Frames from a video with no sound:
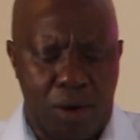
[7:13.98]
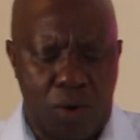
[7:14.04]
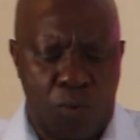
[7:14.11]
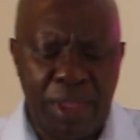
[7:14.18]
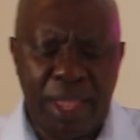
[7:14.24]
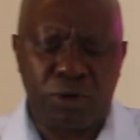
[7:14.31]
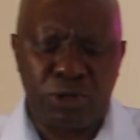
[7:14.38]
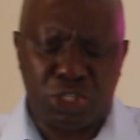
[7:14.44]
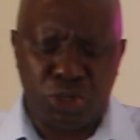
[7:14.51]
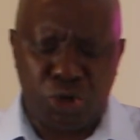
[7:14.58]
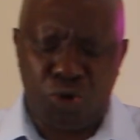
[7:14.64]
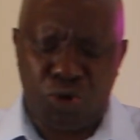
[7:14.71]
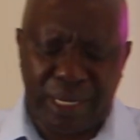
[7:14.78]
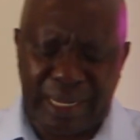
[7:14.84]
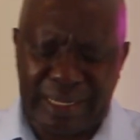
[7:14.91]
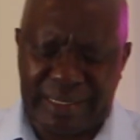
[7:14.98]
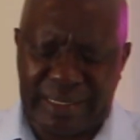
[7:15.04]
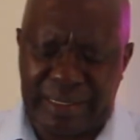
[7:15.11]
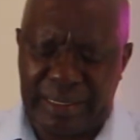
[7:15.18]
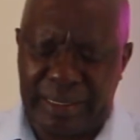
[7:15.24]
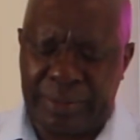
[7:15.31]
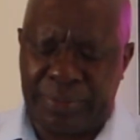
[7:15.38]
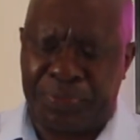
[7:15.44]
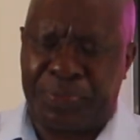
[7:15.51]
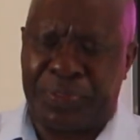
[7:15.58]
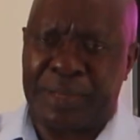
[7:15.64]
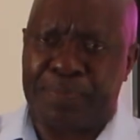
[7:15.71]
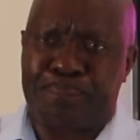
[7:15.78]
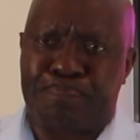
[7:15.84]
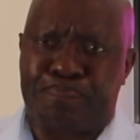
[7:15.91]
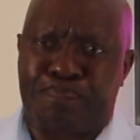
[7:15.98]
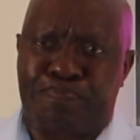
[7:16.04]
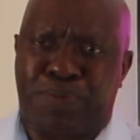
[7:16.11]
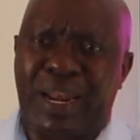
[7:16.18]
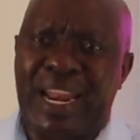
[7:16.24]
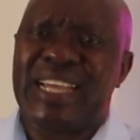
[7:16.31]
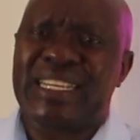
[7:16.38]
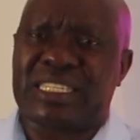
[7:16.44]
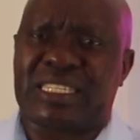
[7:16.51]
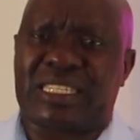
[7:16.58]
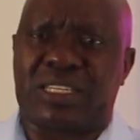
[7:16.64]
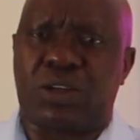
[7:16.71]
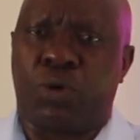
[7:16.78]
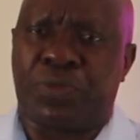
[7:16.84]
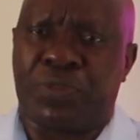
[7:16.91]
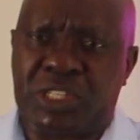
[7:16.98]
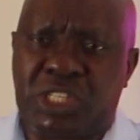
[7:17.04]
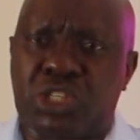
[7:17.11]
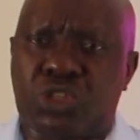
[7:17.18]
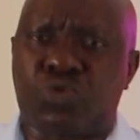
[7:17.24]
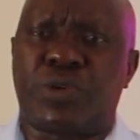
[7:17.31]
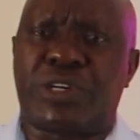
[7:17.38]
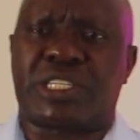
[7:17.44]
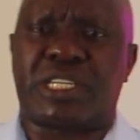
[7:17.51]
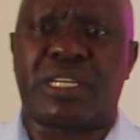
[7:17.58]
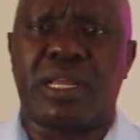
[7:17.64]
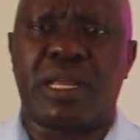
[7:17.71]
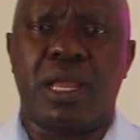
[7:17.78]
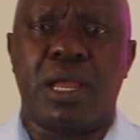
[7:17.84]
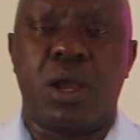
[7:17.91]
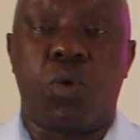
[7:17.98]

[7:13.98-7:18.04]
we are going to look at the place or the situation